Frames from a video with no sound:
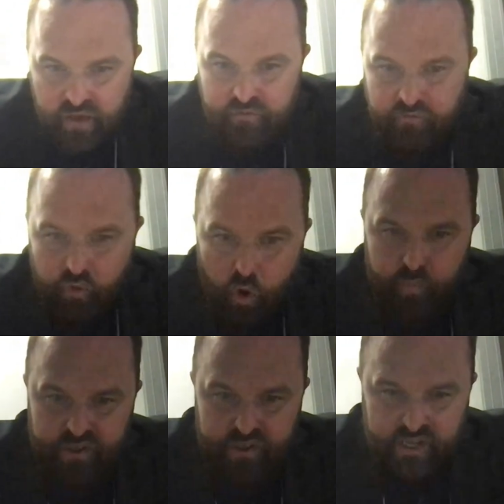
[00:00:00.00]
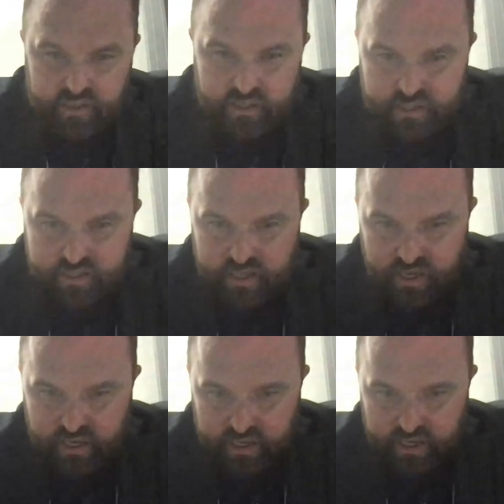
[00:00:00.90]
to have 4 presenters
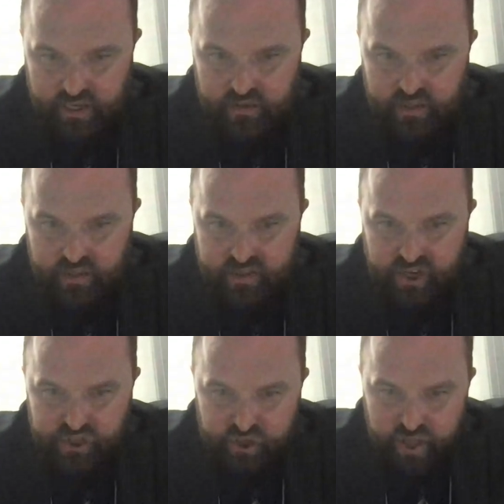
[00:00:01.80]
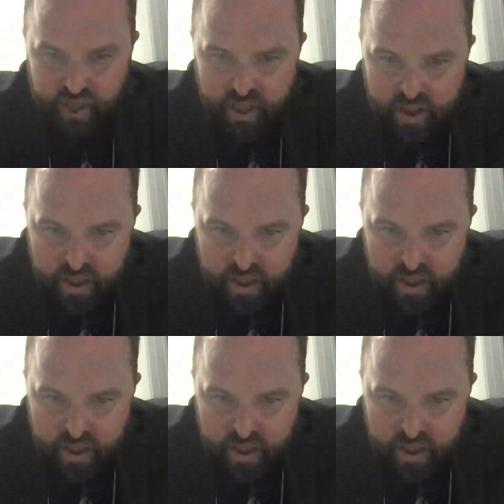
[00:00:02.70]
in this session.